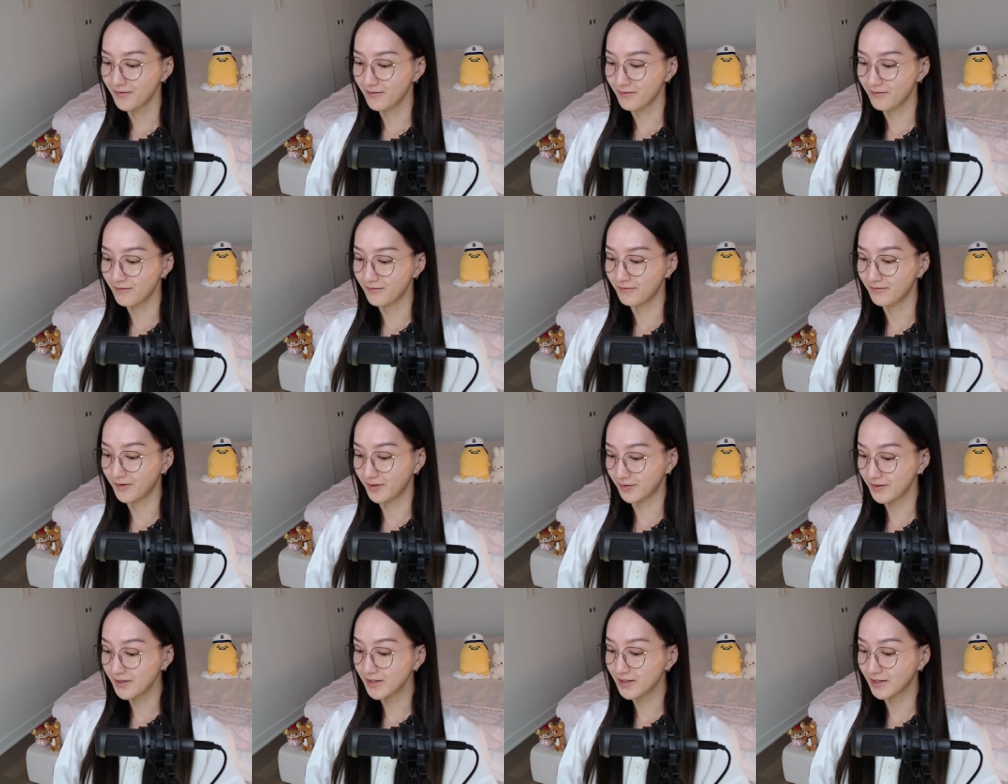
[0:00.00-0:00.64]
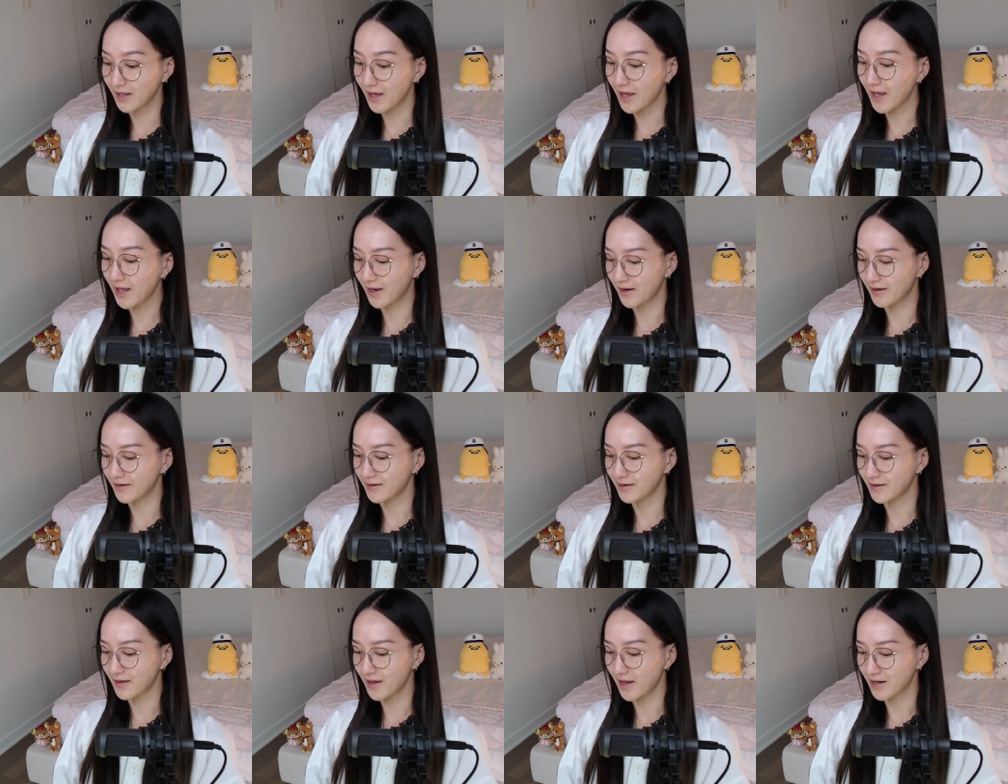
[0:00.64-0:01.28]
very
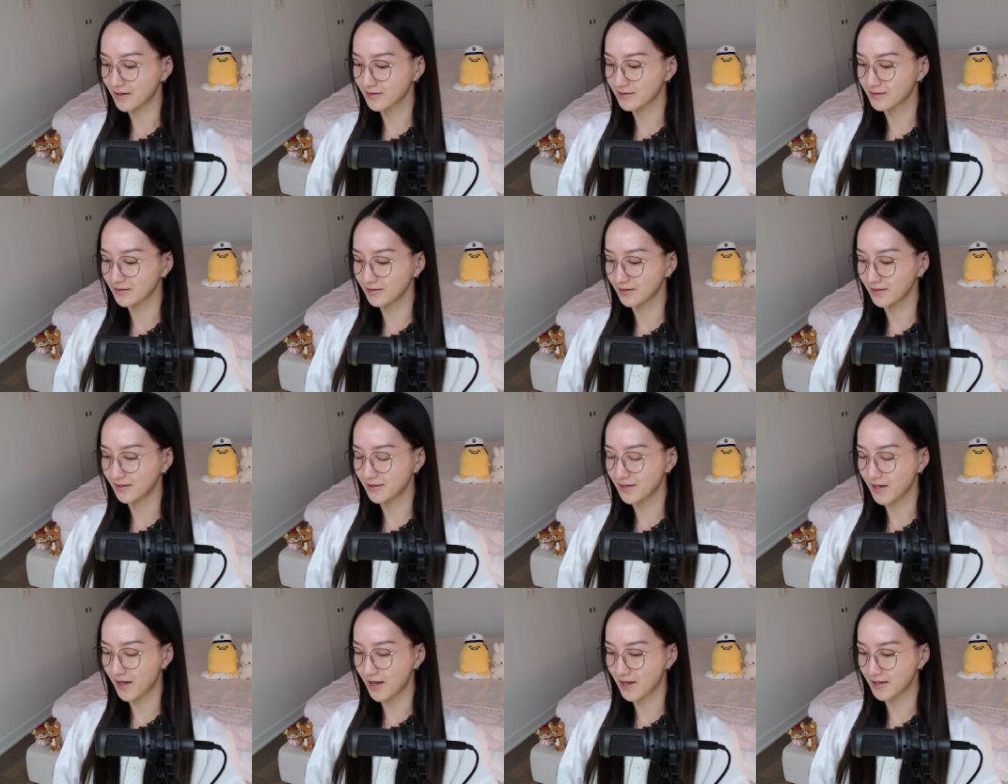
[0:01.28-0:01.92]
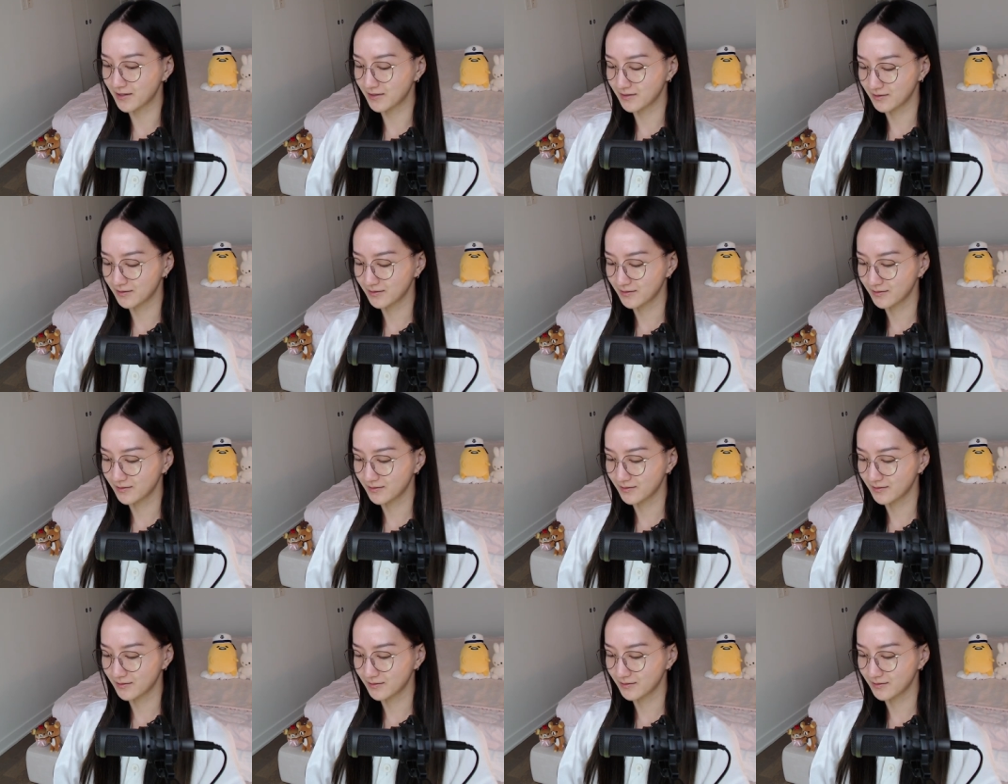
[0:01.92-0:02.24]
glad actually that